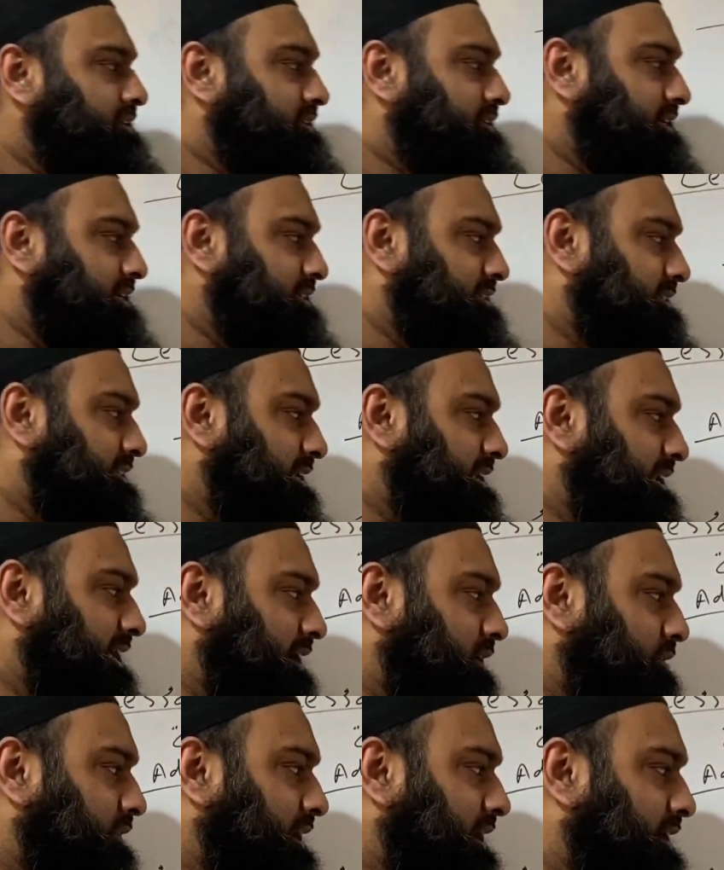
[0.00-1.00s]
Does the
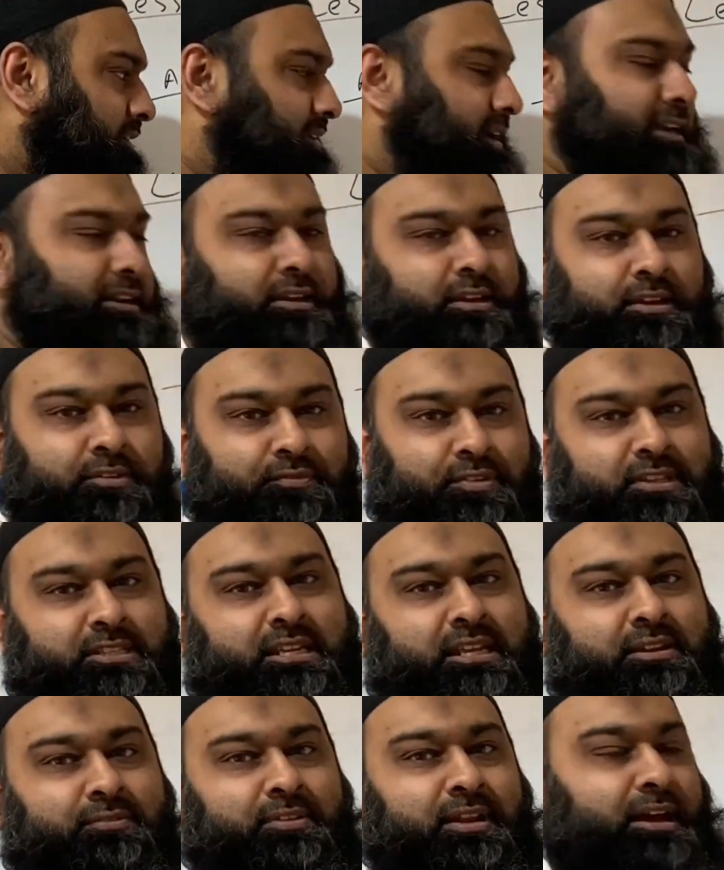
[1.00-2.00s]
noun have, and if it's
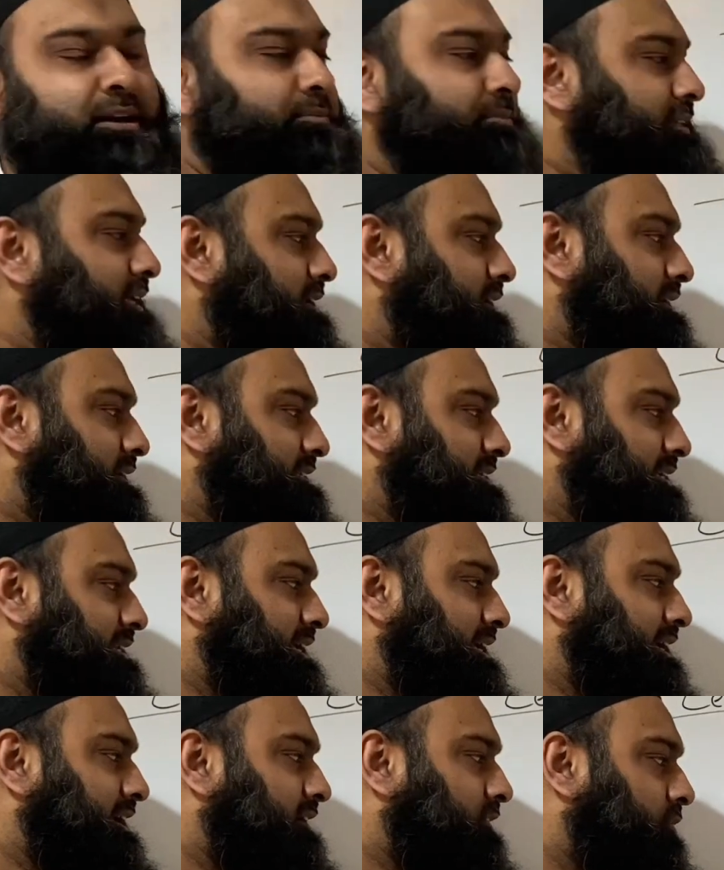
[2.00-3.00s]
alif lam, then is it
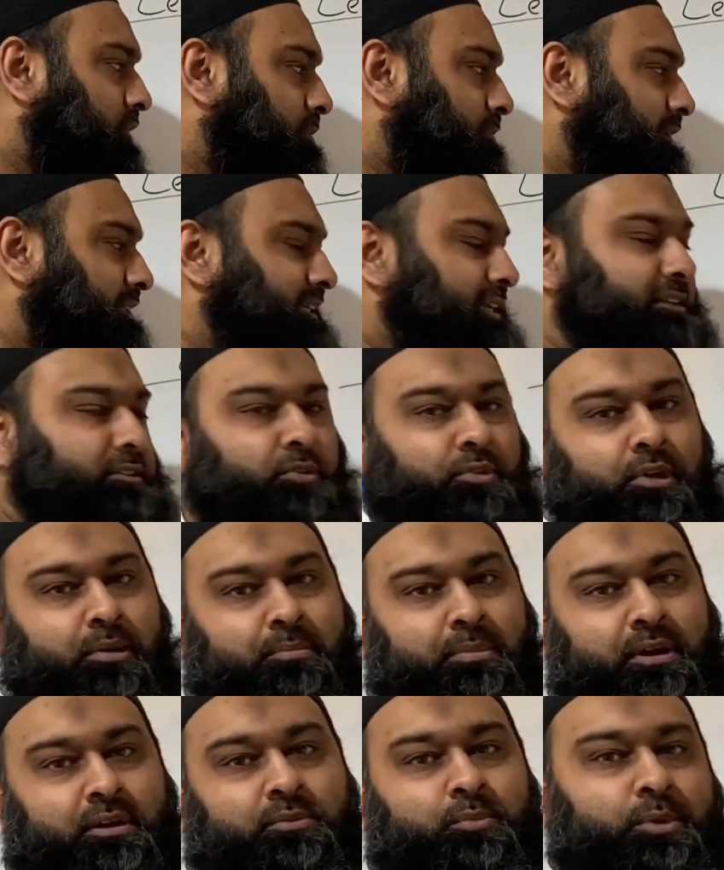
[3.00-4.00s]
taking a dhammatain
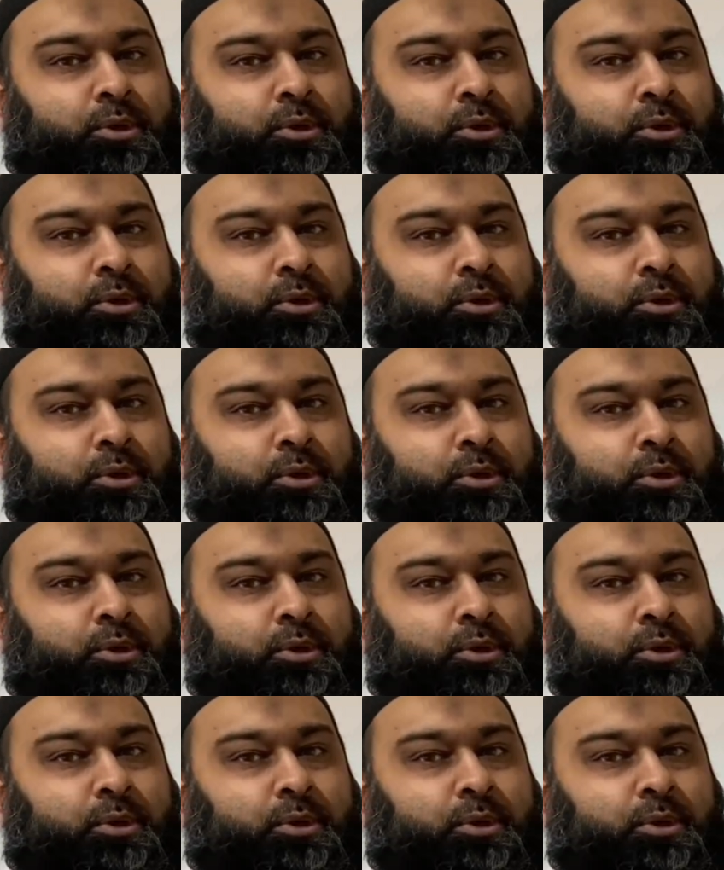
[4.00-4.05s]
dhamma?